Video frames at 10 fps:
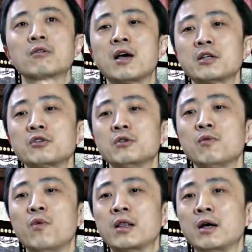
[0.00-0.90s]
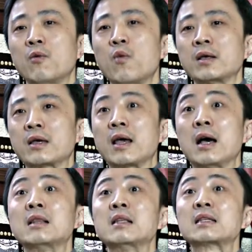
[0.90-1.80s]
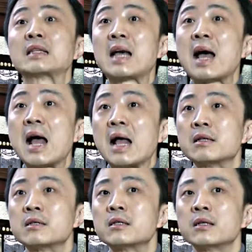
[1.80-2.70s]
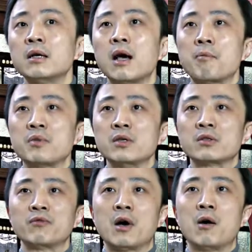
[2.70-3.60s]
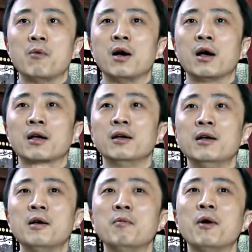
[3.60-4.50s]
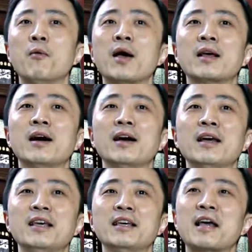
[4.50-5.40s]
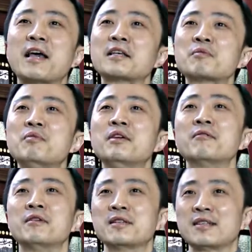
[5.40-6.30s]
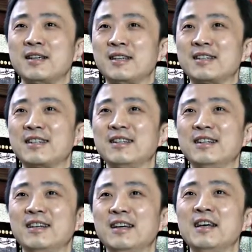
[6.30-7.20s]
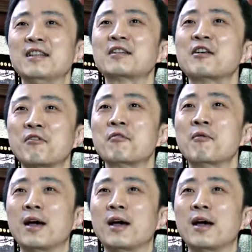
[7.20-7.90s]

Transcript: the question whether one can understand a piece of artwork, but whether he can experience it in a different